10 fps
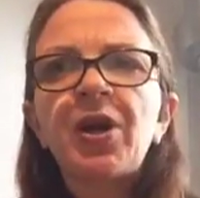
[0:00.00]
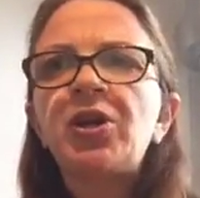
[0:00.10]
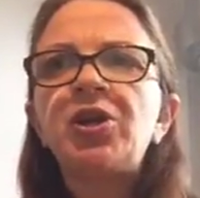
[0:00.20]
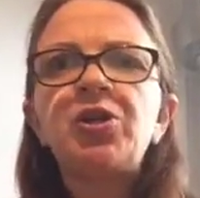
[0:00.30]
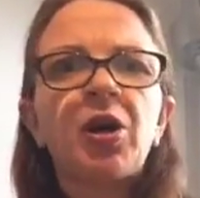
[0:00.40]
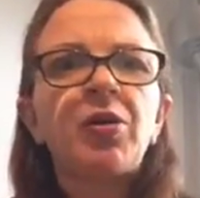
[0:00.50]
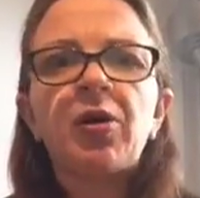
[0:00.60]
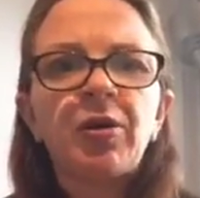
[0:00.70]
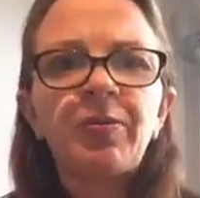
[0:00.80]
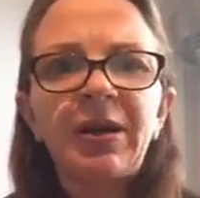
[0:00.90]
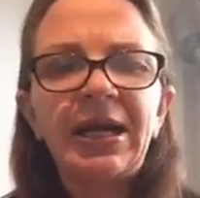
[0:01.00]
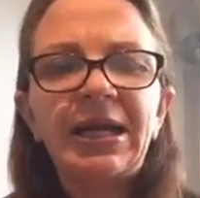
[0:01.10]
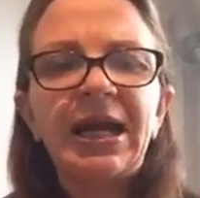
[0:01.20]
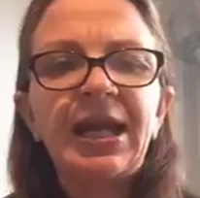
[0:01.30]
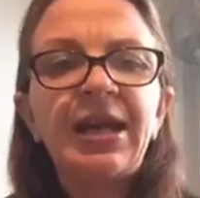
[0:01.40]
you don't know
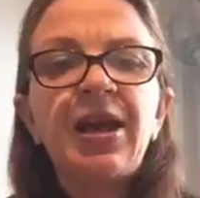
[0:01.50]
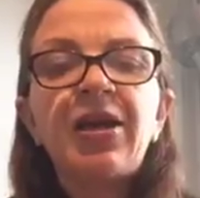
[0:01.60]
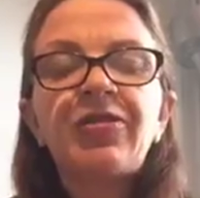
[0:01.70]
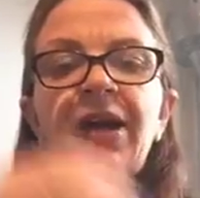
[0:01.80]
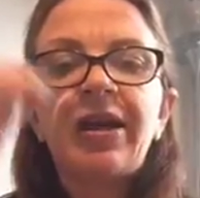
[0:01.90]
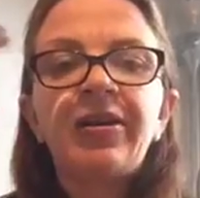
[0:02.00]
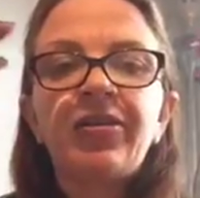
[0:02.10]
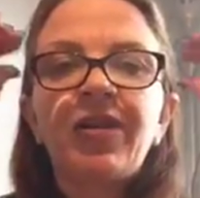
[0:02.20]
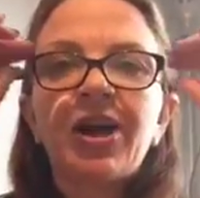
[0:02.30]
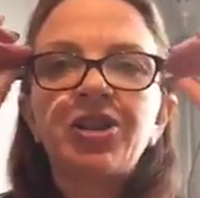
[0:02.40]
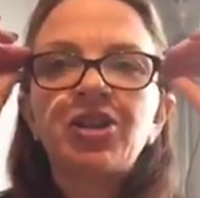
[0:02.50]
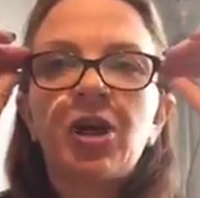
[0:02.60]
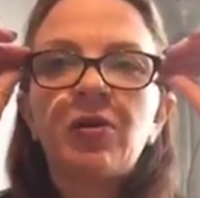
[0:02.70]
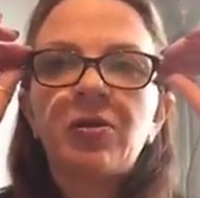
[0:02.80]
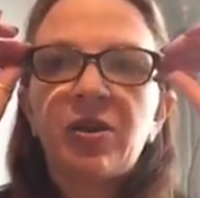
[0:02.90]
completely, then that
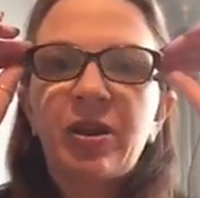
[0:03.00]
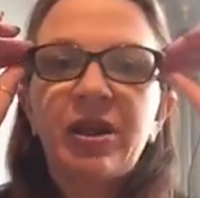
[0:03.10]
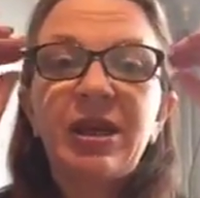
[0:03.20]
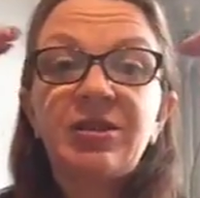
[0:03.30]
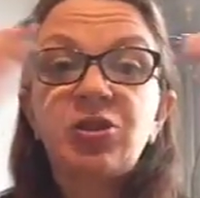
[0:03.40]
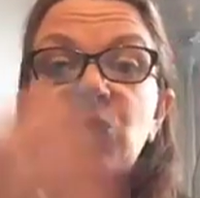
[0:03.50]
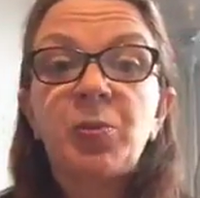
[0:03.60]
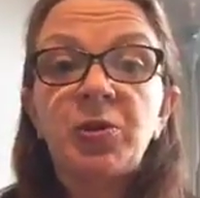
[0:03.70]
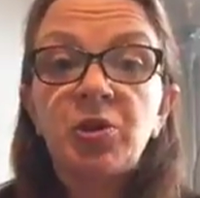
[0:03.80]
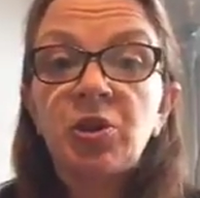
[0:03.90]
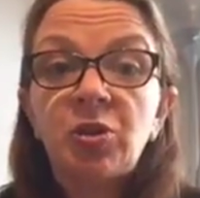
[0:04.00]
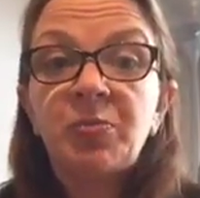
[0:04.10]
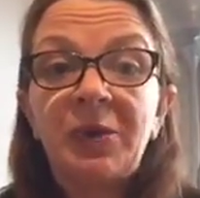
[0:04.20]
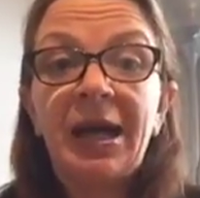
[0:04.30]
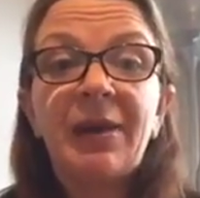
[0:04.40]
shows that it's a job you
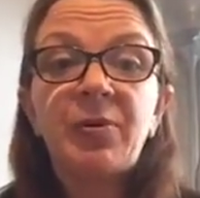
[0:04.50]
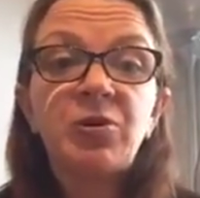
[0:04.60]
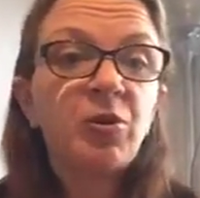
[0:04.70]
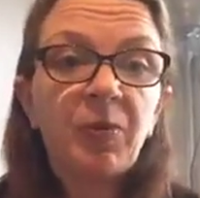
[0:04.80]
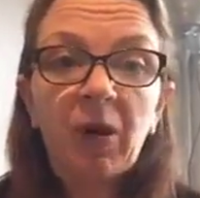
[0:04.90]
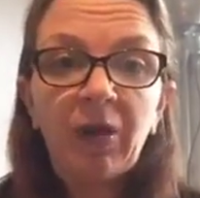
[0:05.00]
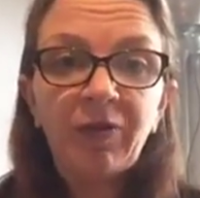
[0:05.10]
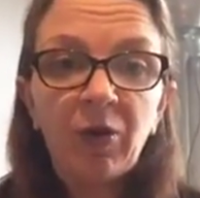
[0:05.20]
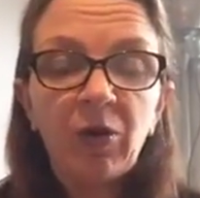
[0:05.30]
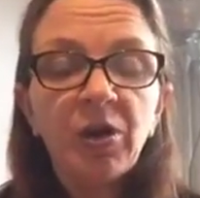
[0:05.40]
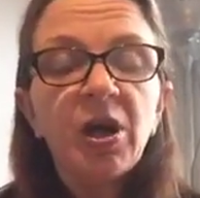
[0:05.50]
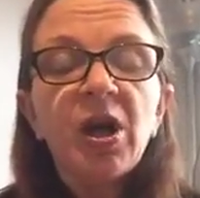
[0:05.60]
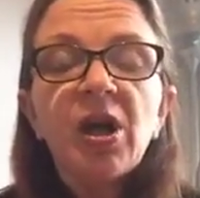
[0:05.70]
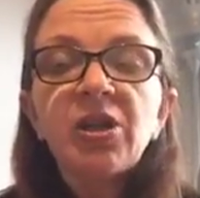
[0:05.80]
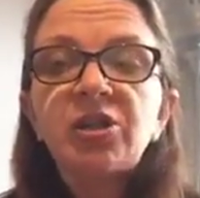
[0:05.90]
should be able to apply for.
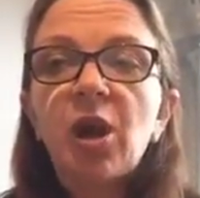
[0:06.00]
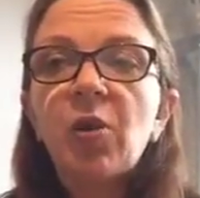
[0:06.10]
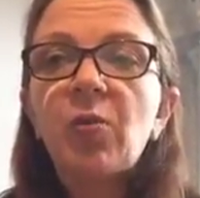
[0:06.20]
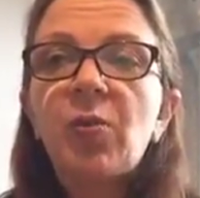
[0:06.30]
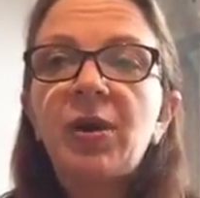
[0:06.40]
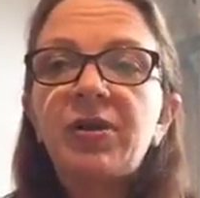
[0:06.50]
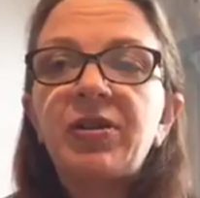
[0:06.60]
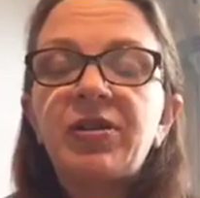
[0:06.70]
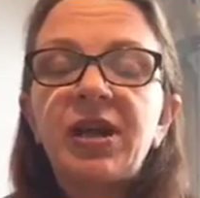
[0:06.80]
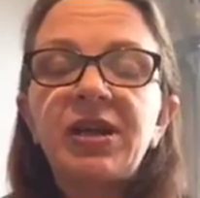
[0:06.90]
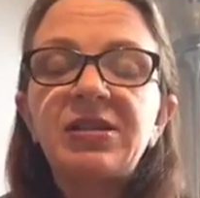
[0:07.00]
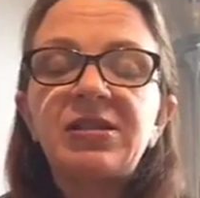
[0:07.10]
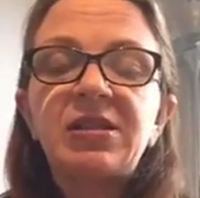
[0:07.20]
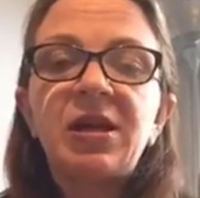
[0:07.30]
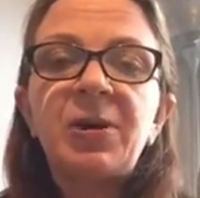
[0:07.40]
So one of the things
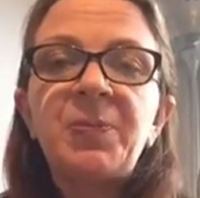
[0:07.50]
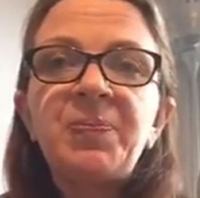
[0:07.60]
that